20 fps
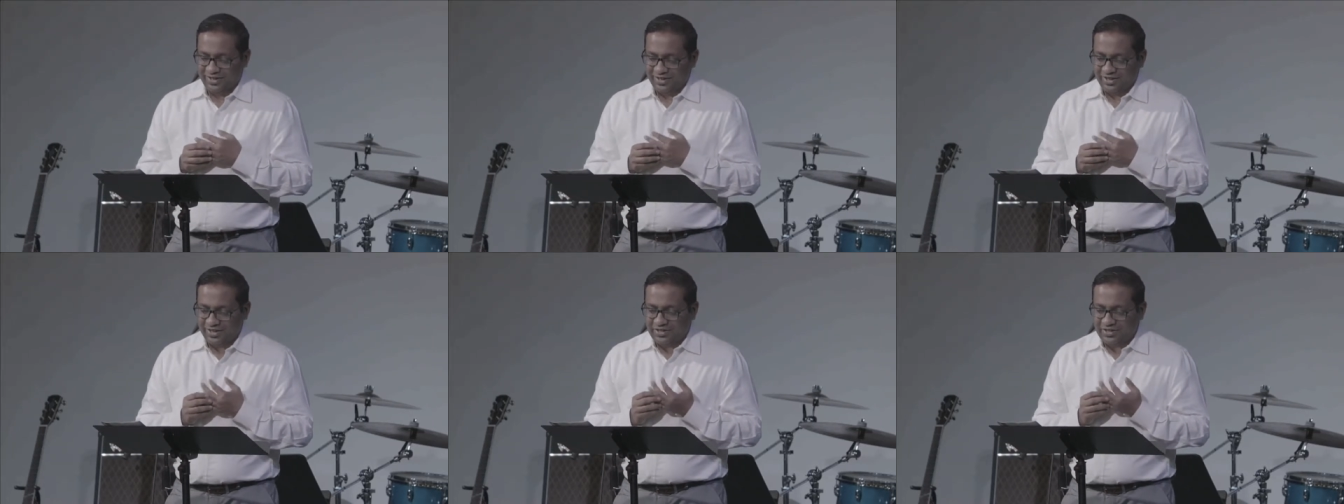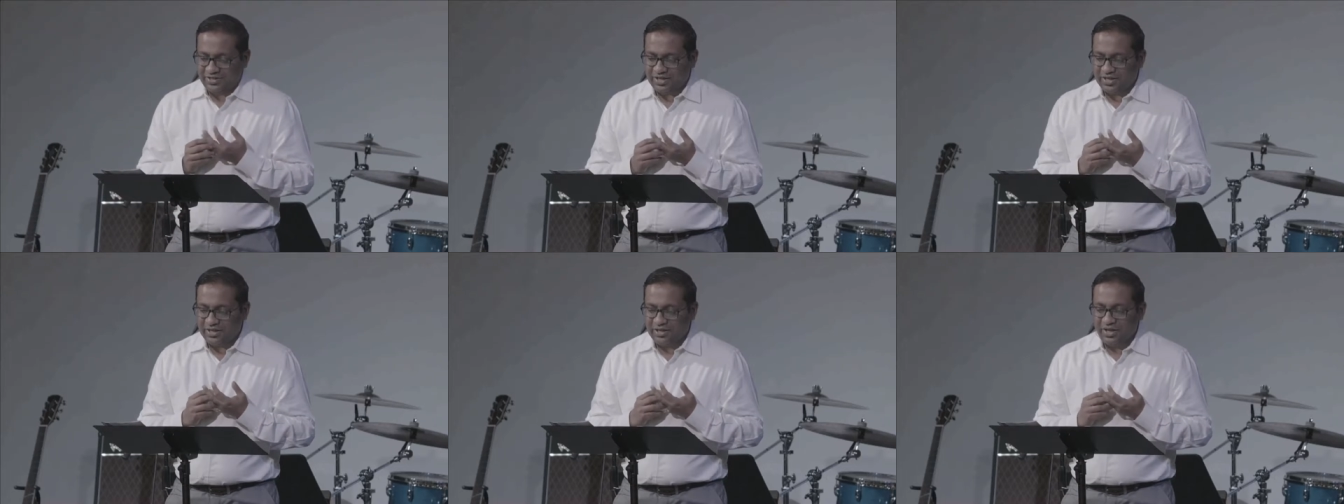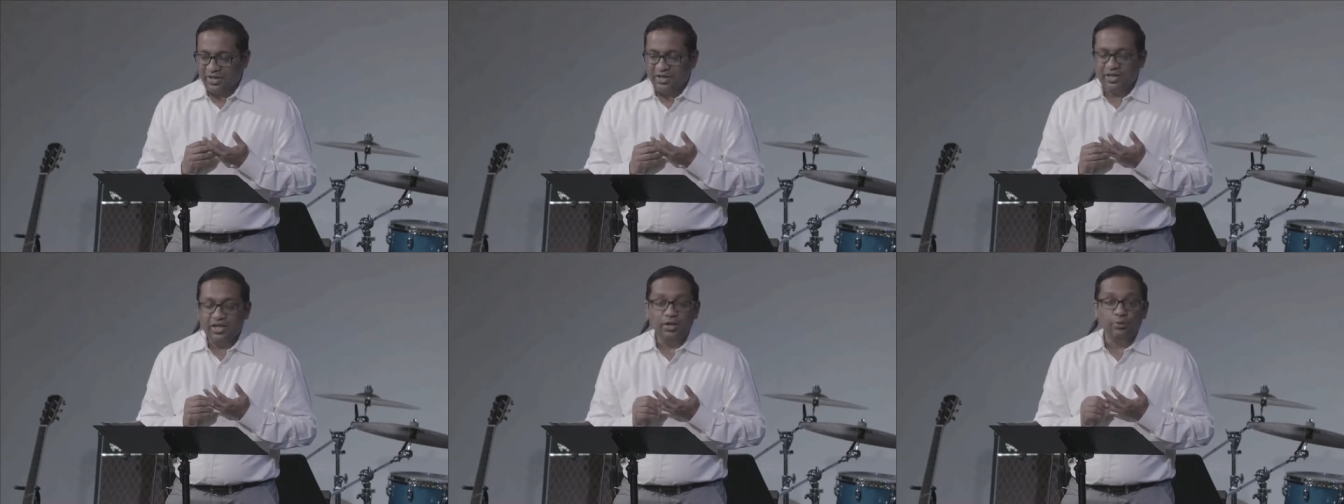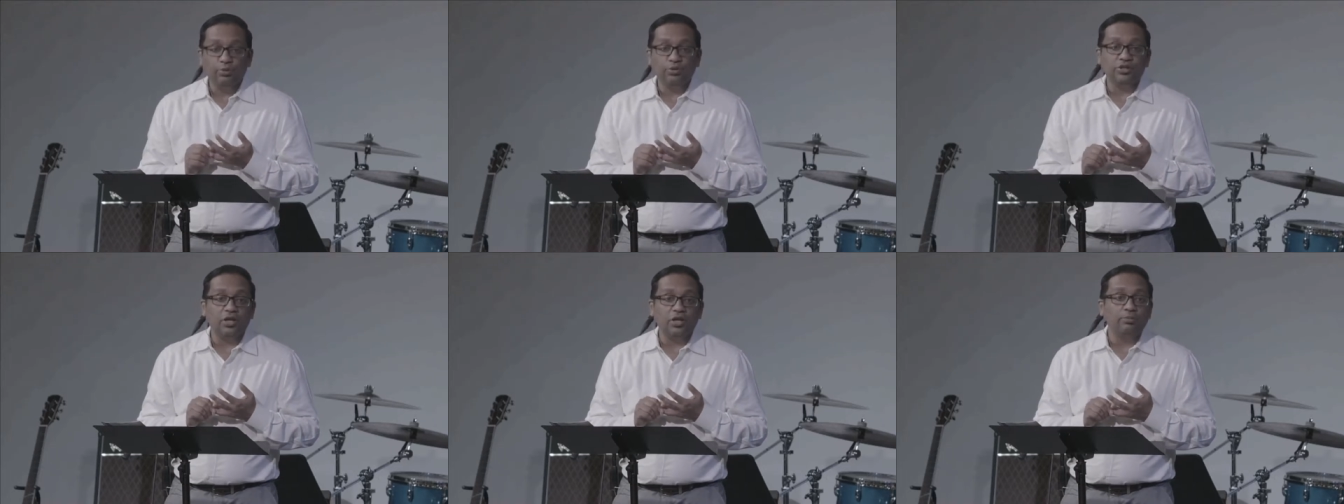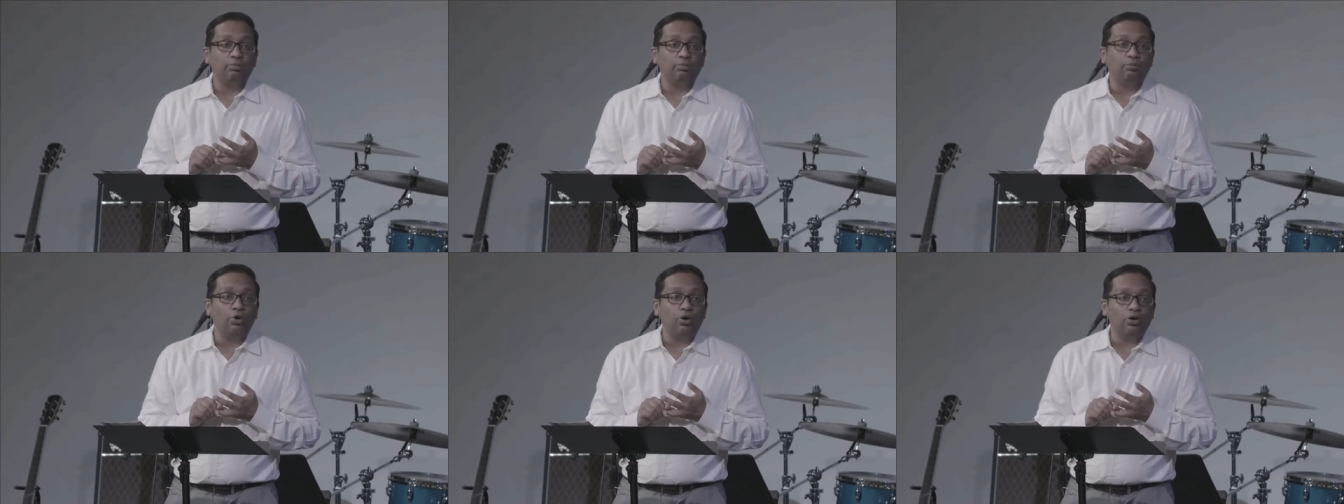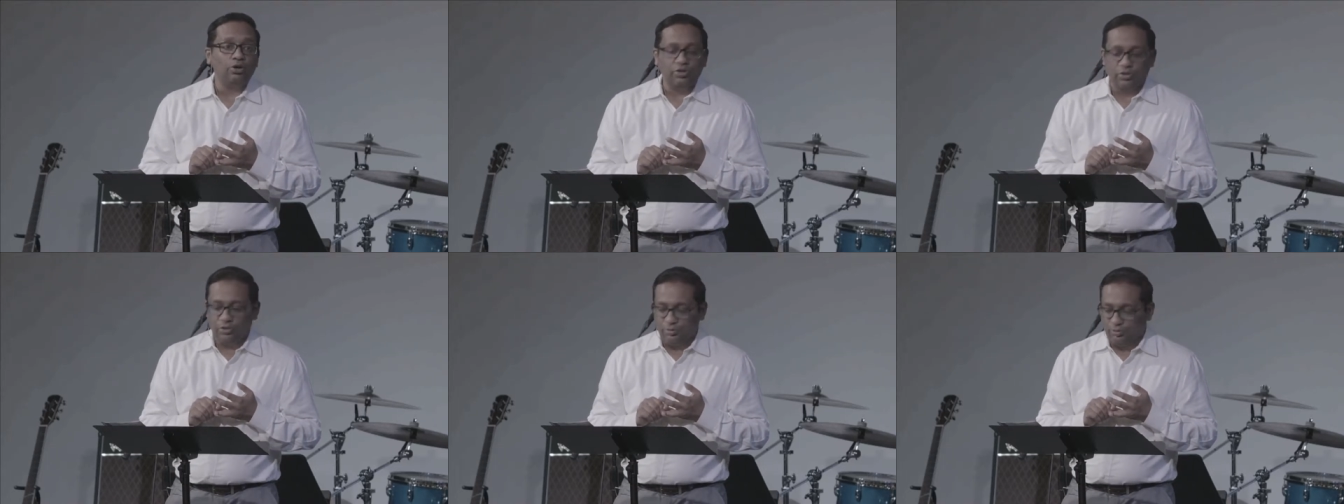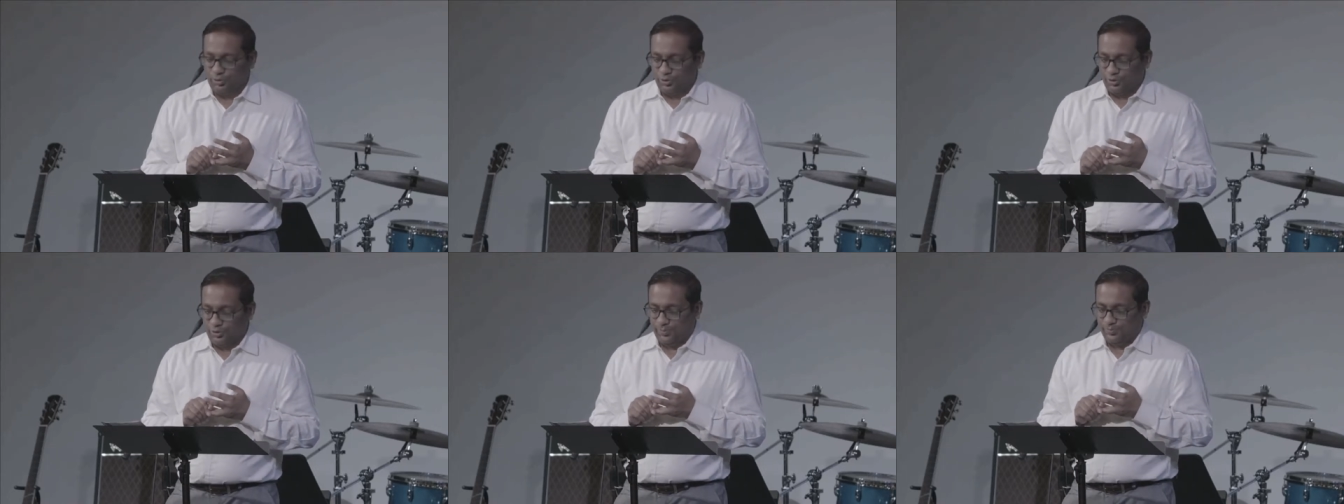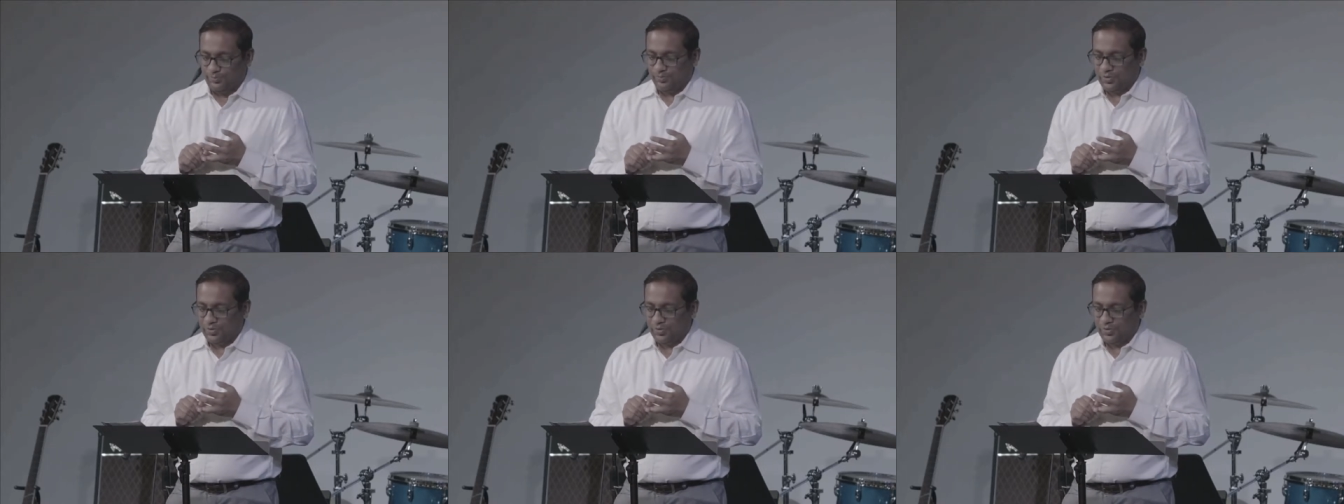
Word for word: He said it was unmarketable